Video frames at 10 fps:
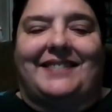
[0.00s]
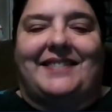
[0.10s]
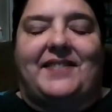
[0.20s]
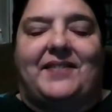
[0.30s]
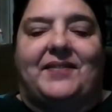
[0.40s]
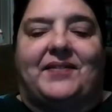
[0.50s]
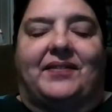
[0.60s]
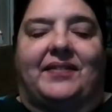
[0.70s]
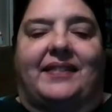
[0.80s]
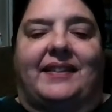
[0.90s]

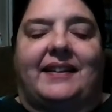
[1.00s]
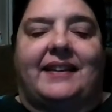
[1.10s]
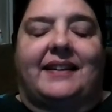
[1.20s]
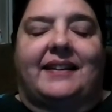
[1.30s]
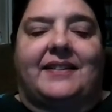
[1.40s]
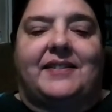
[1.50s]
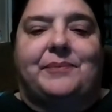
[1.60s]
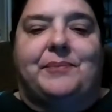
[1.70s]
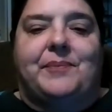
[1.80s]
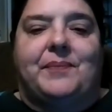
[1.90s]

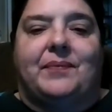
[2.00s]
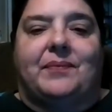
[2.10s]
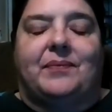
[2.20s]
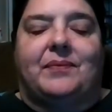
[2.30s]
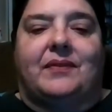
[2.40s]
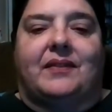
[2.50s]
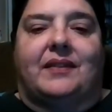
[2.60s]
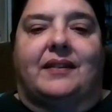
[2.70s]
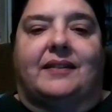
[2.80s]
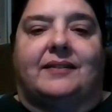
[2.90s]

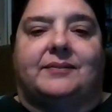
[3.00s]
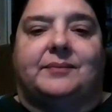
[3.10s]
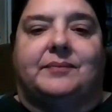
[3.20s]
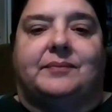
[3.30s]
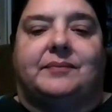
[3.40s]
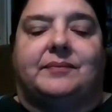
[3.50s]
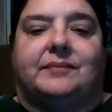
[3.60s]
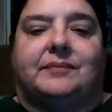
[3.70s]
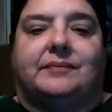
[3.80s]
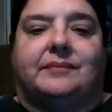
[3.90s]

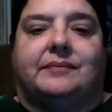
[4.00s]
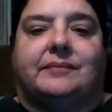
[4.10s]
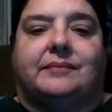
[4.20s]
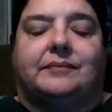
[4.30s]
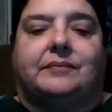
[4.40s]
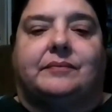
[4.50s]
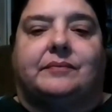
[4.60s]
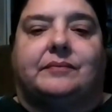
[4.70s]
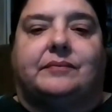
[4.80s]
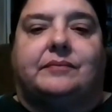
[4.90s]

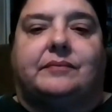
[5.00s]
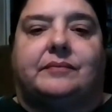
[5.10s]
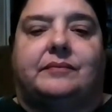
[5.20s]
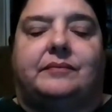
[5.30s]
(silent)